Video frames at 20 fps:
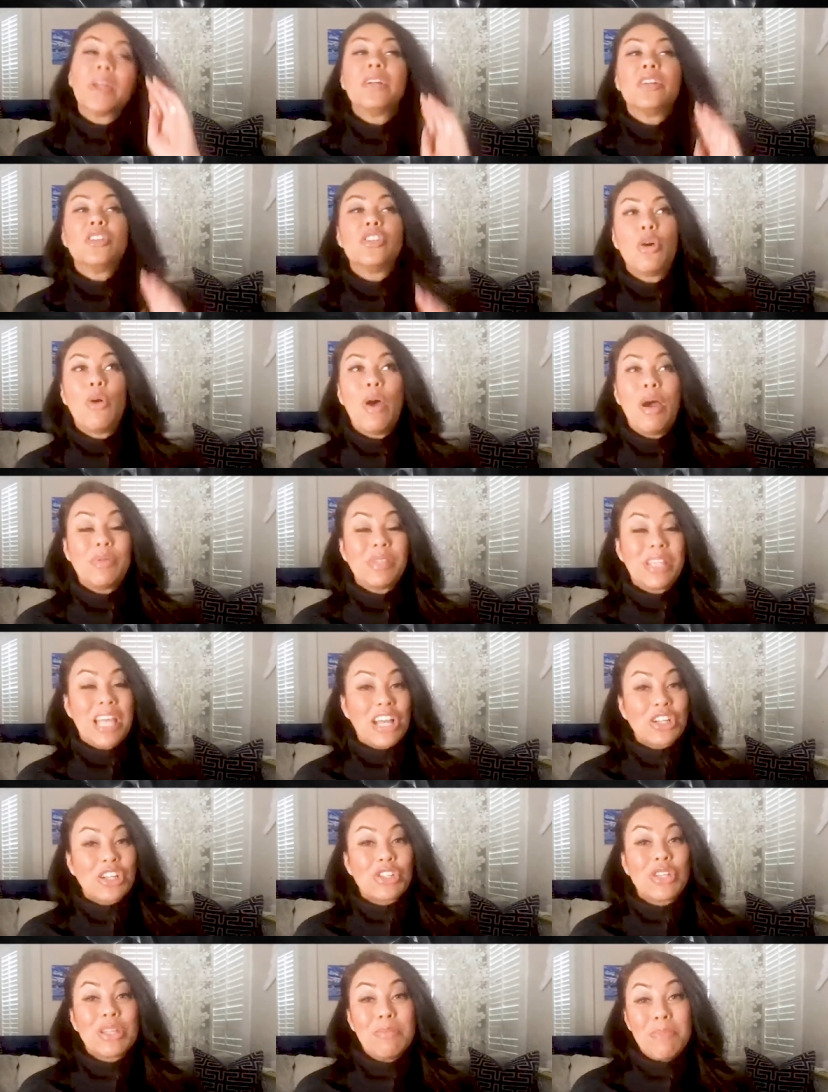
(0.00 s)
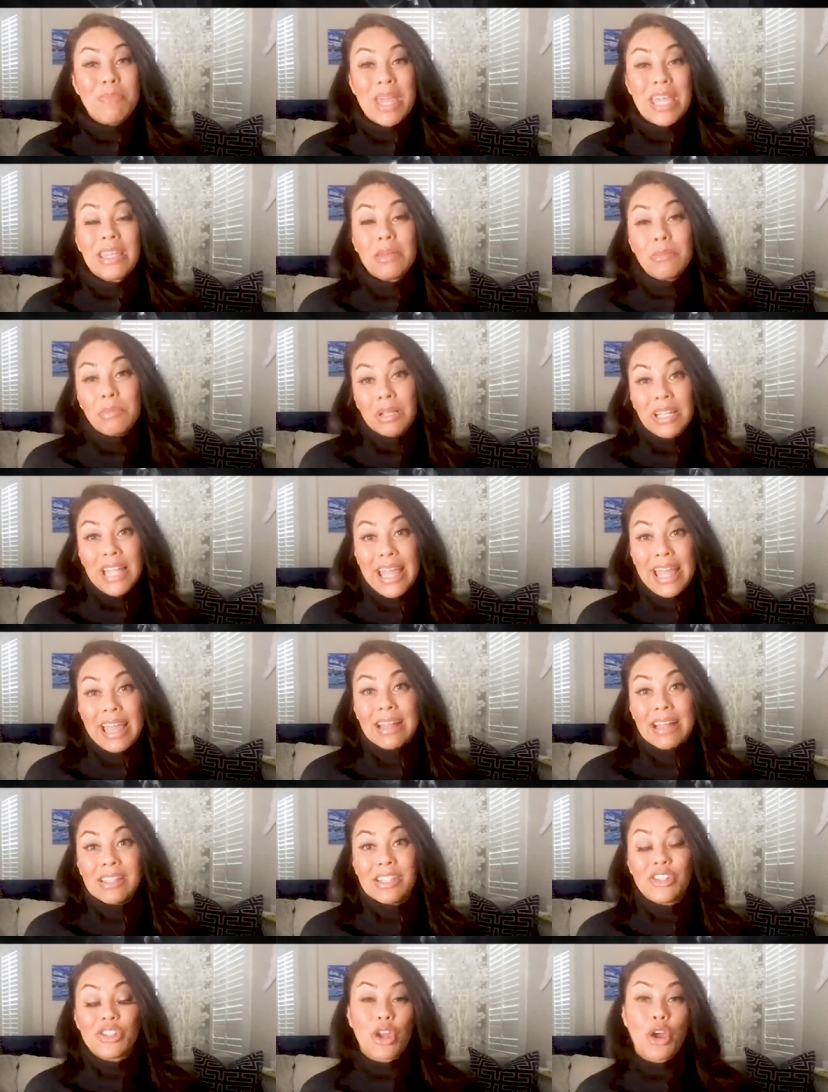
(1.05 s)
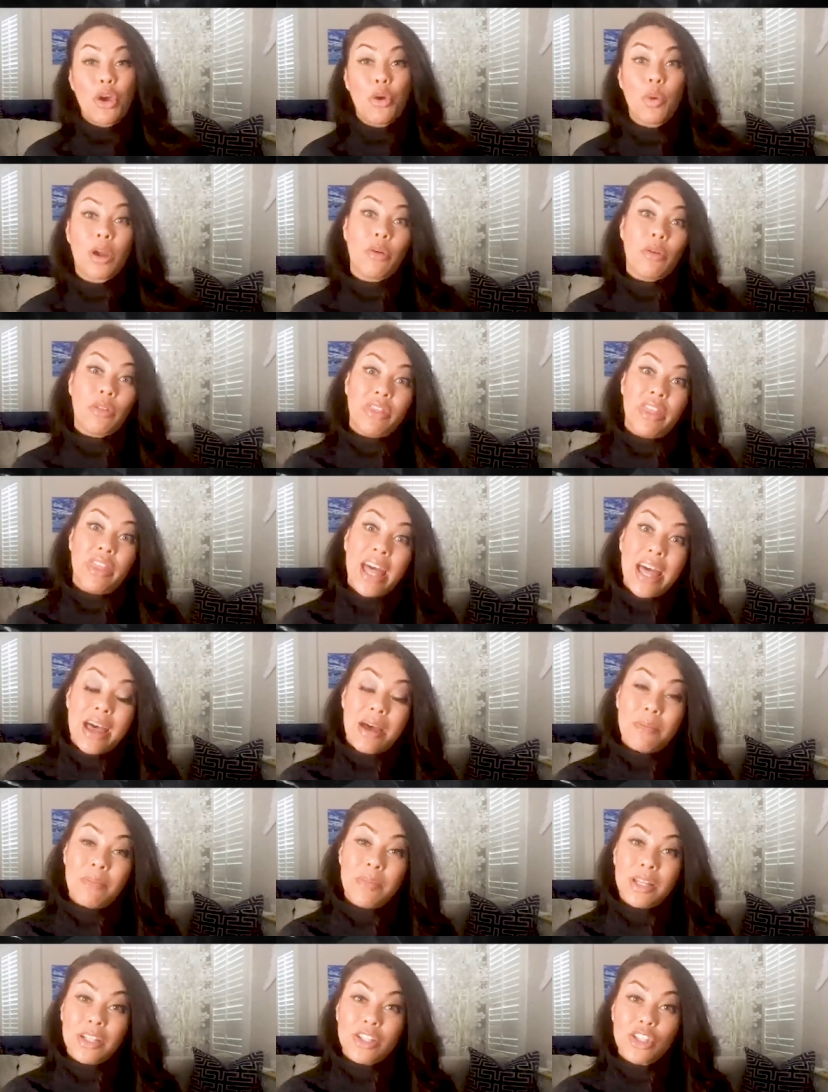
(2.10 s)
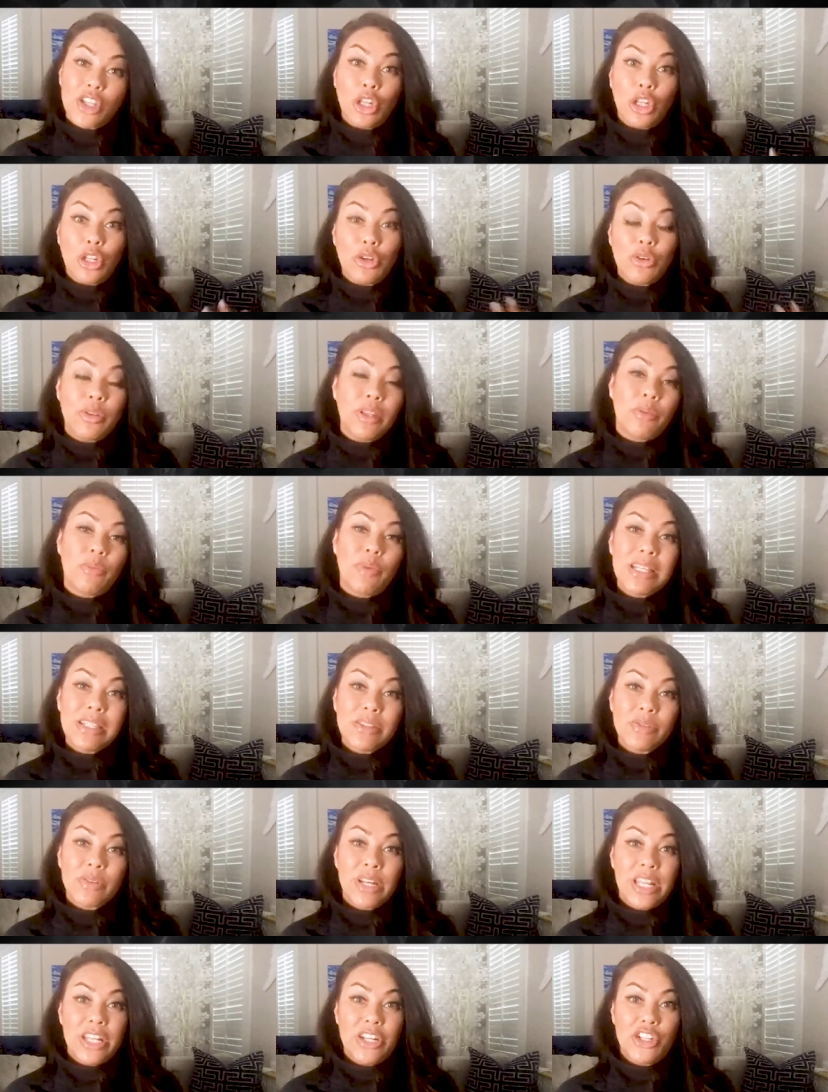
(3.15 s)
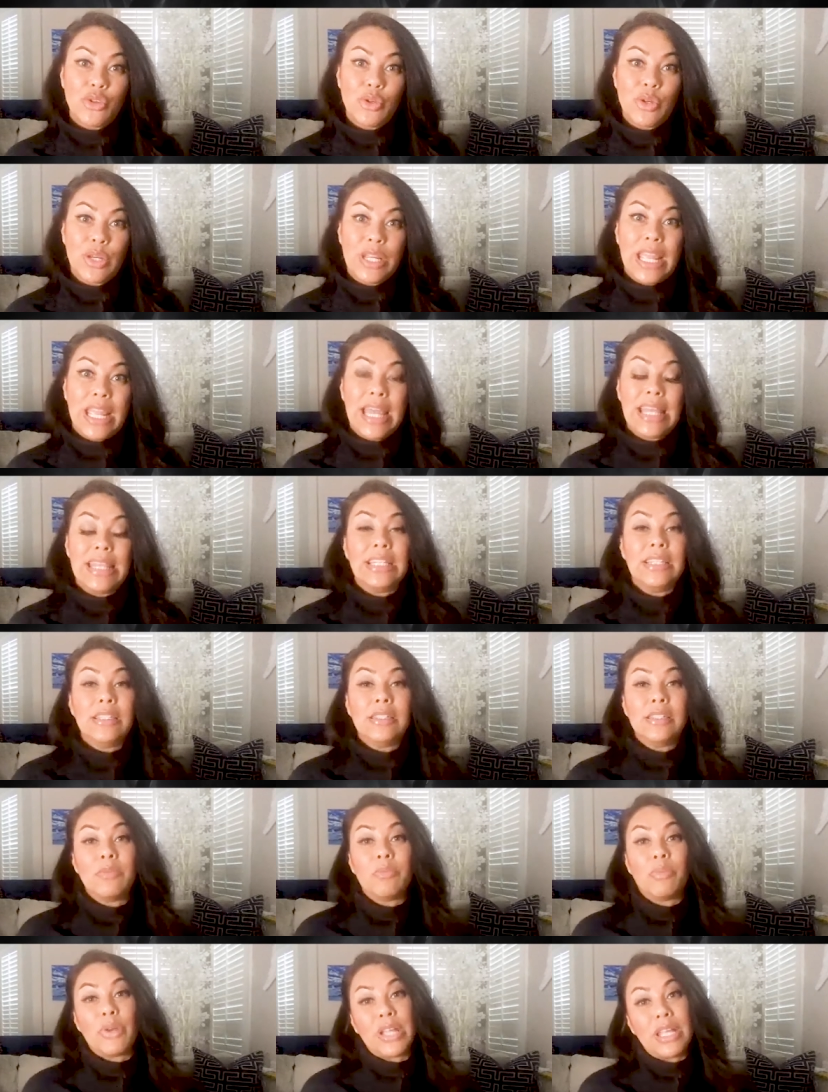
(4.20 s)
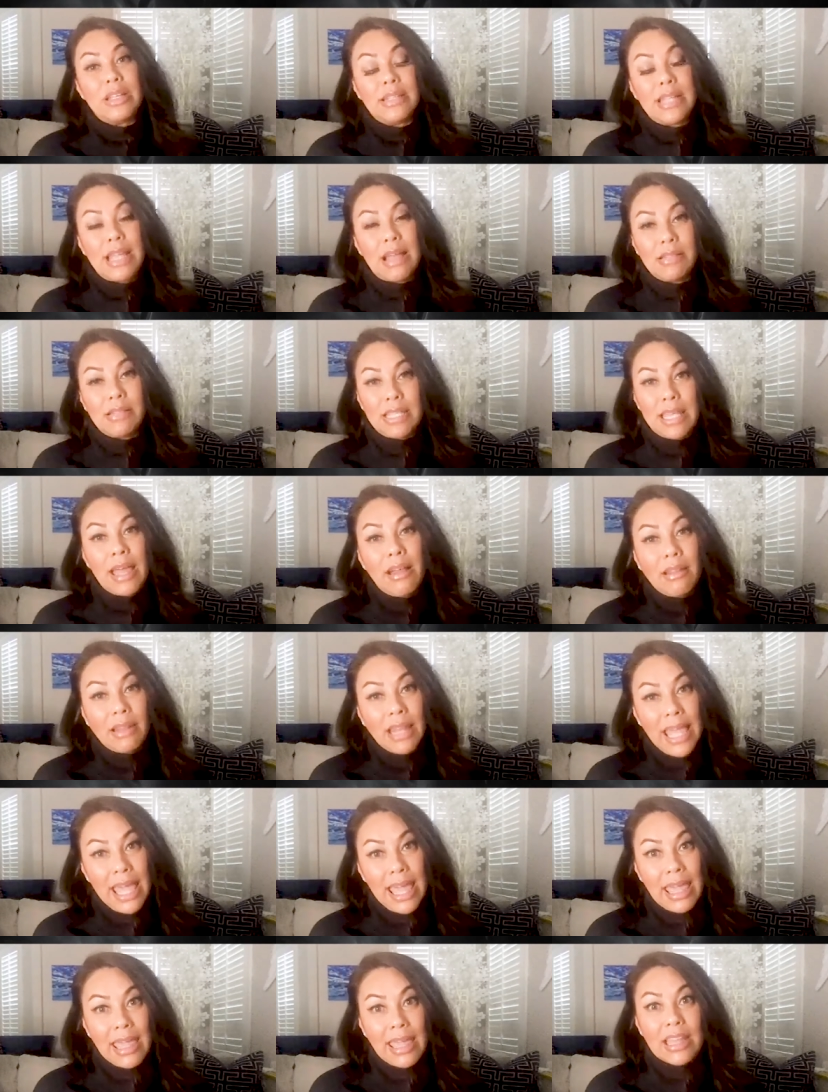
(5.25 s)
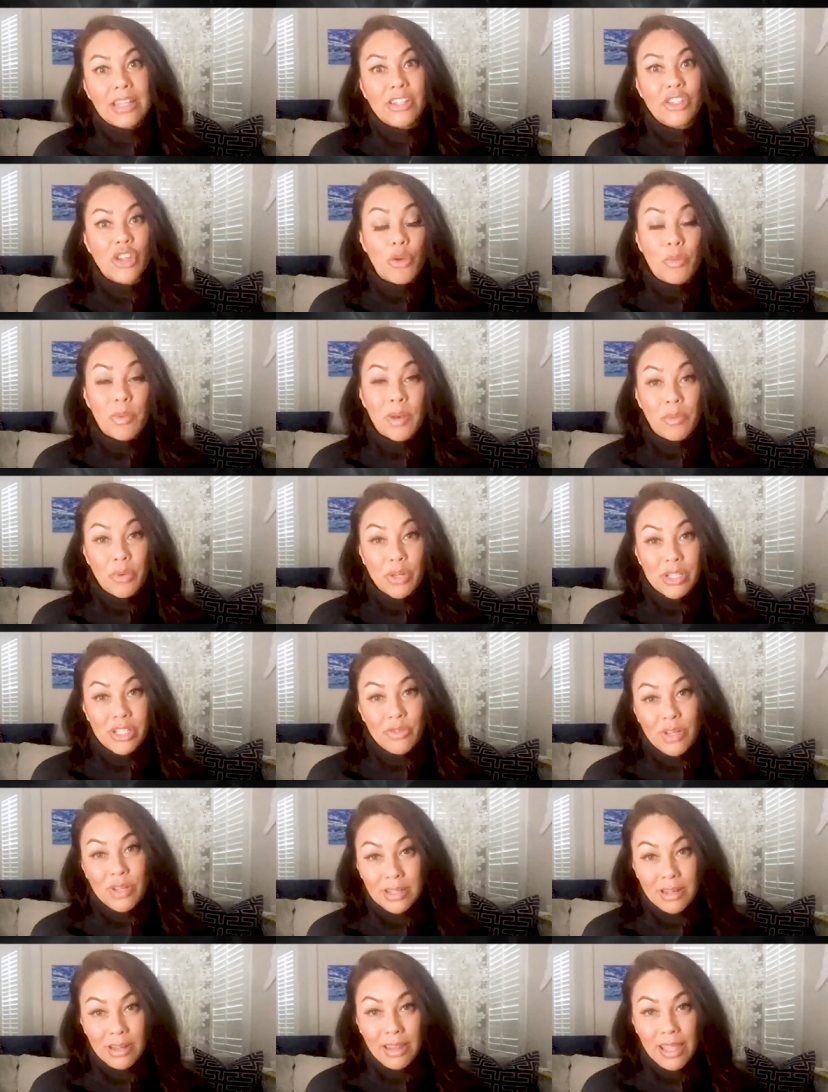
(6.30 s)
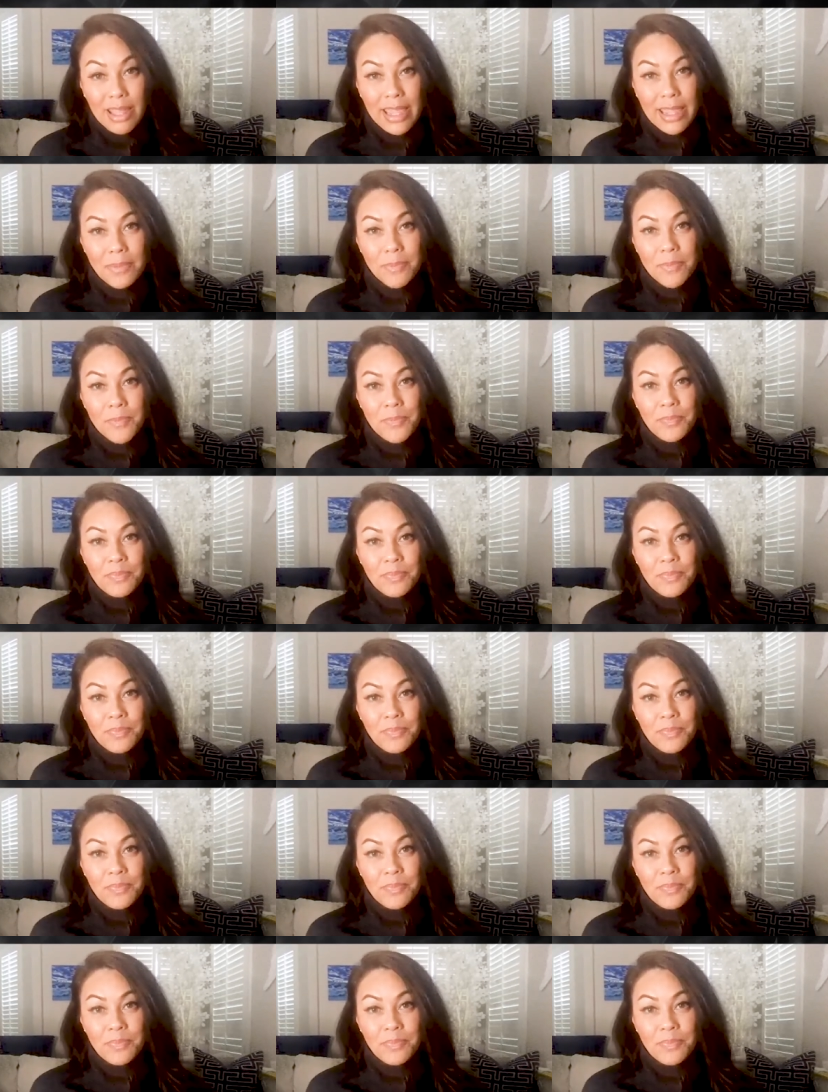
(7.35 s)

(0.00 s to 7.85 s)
So I was actually making plans to go work with them to learn the restaurant industry and then to bring it down to LA and to open up restaurants in LA.